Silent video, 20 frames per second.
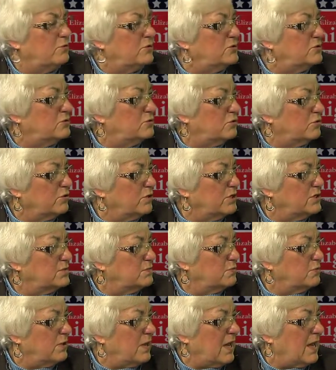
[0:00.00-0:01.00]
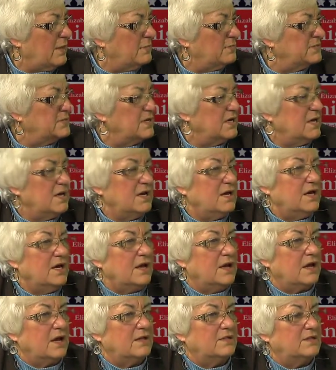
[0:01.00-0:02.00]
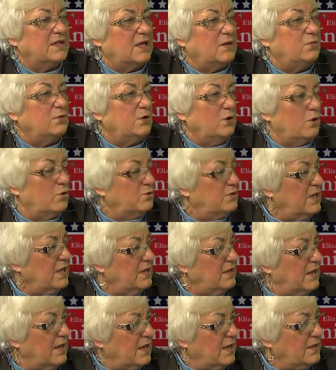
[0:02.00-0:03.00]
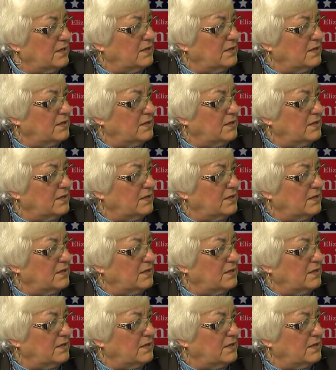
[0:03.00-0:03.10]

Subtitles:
stories perhaps. They will own that land.